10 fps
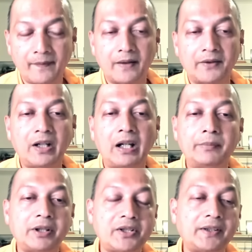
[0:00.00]
Sri
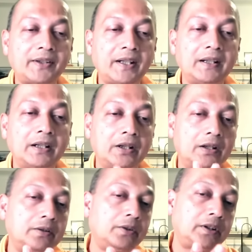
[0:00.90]
Ramakrishna said,
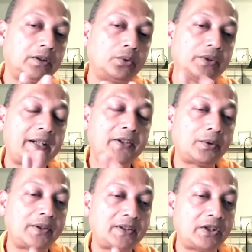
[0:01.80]
you see, two sides
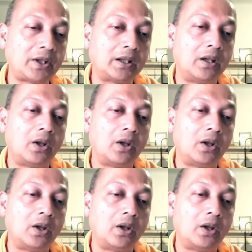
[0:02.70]
to his teaching.